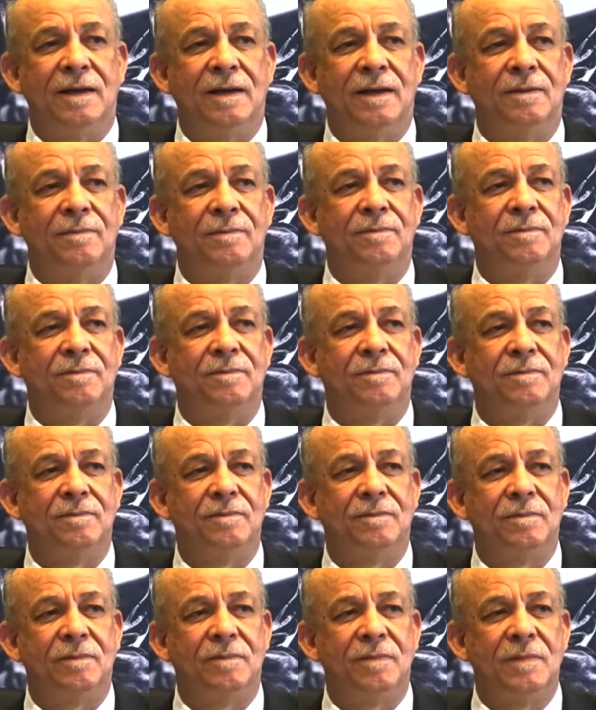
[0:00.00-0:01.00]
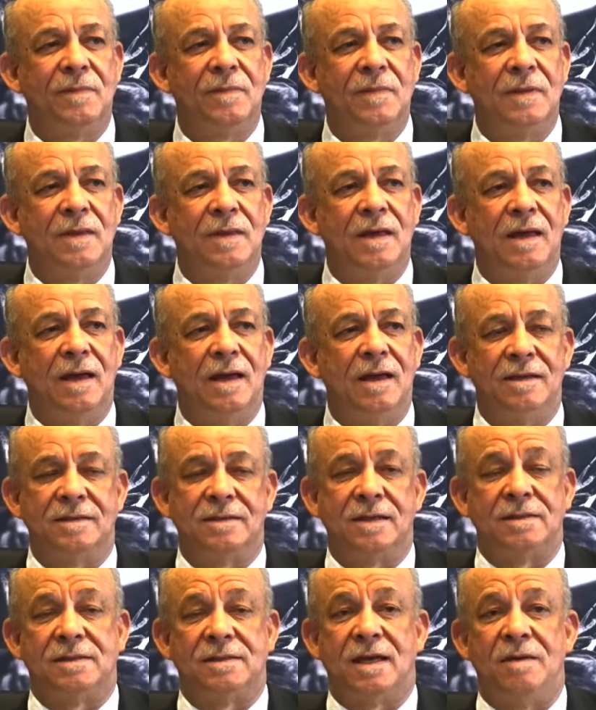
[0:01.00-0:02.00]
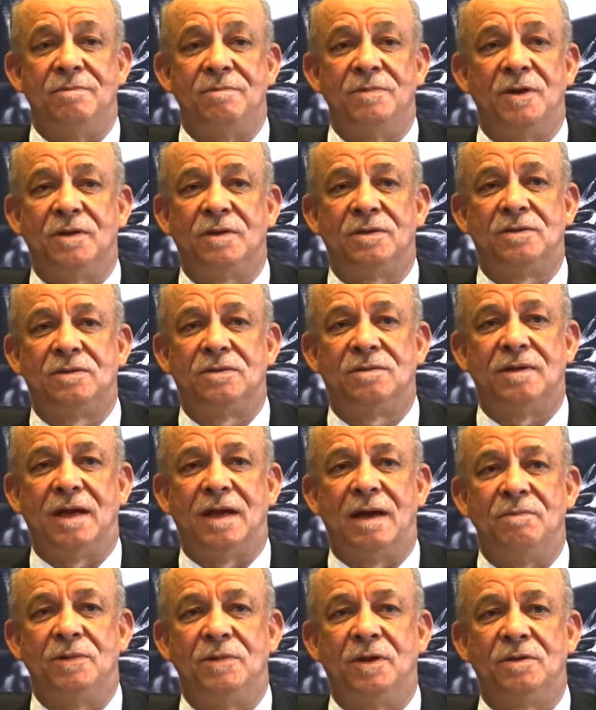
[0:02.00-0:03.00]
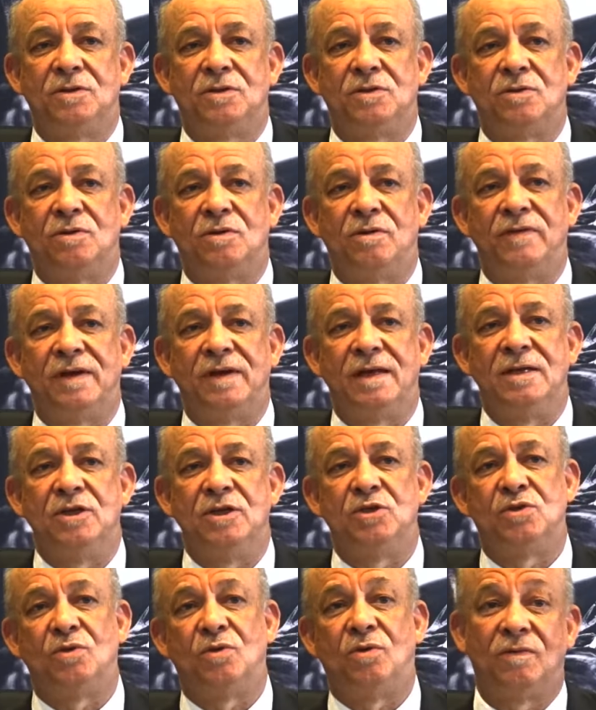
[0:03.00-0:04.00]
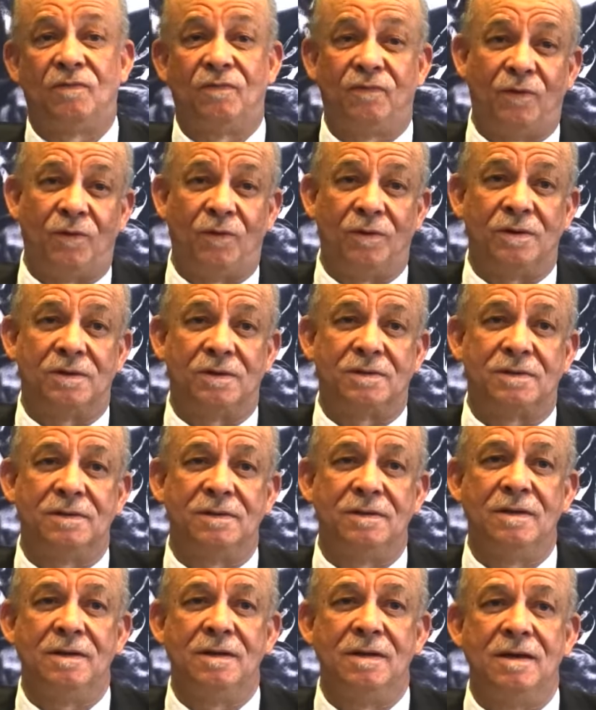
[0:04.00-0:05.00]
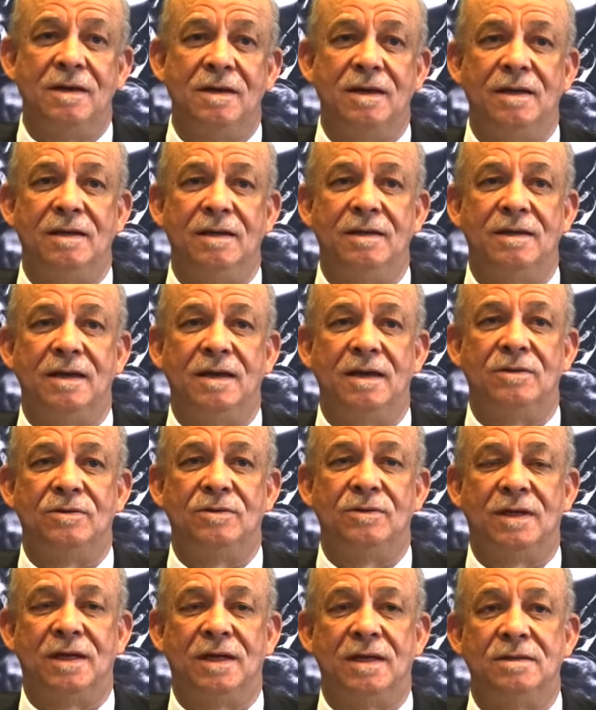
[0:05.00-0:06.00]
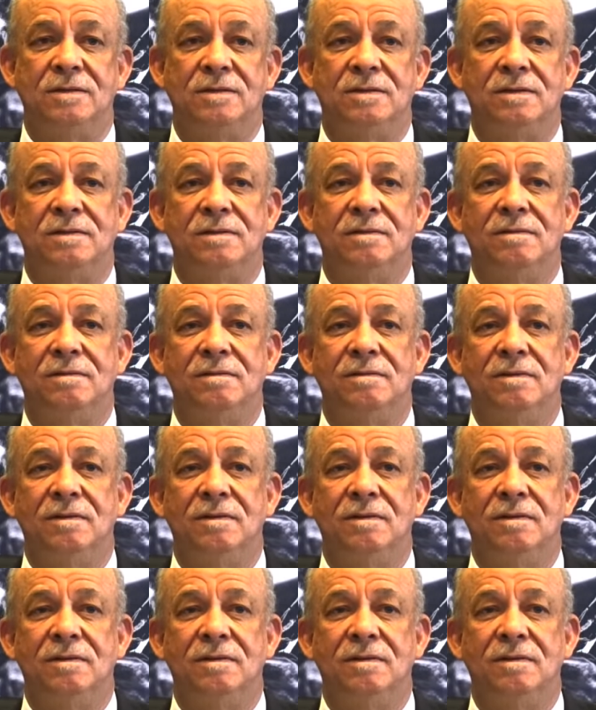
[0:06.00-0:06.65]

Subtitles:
As I say, I'm not sure of any shortfalls in the education.